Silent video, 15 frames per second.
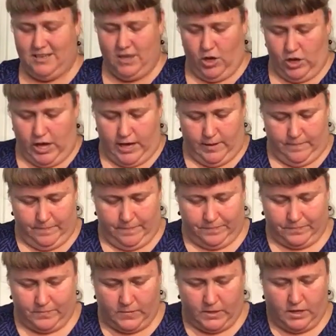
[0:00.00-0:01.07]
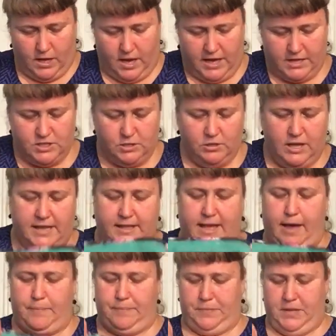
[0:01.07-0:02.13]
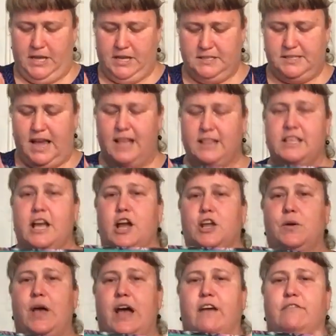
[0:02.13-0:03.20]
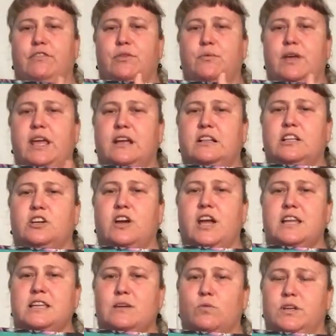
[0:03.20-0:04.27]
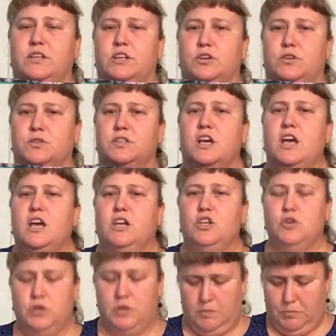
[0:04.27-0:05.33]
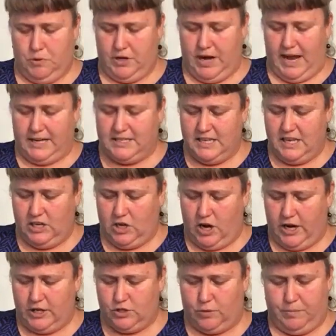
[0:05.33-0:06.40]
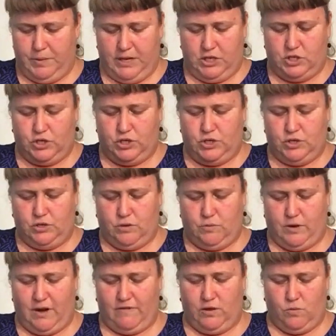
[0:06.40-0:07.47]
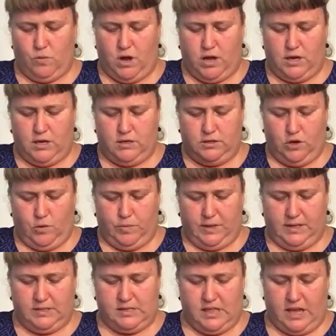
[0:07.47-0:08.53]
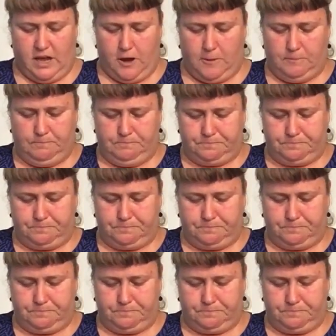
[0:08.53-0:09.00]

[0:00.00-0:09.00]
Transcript: Okay, I do like that. Inside there, you have three clear ID windows. You can put ID cards or pictures or whatever you want. The opening's there.